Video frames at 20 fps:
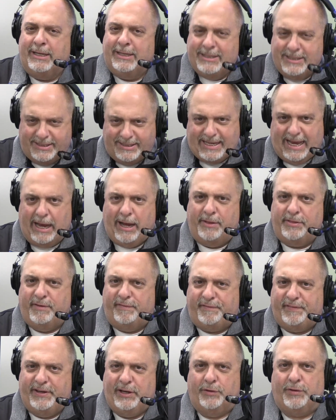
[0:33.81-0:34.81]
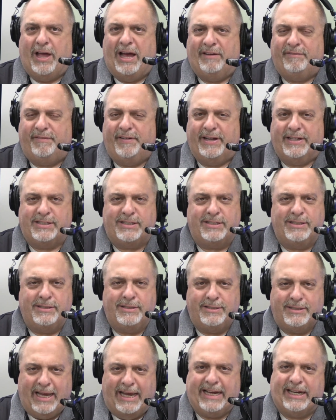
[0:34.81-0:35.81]
stay on the field offense,
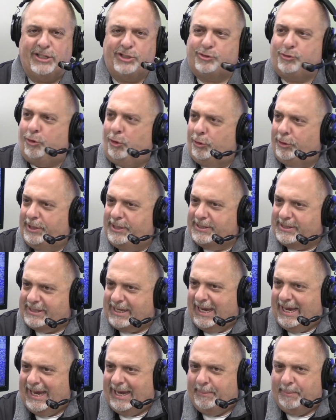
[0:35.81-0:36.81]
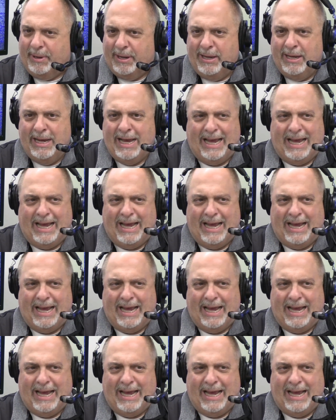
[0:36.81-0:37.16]
take control of this game, yeah.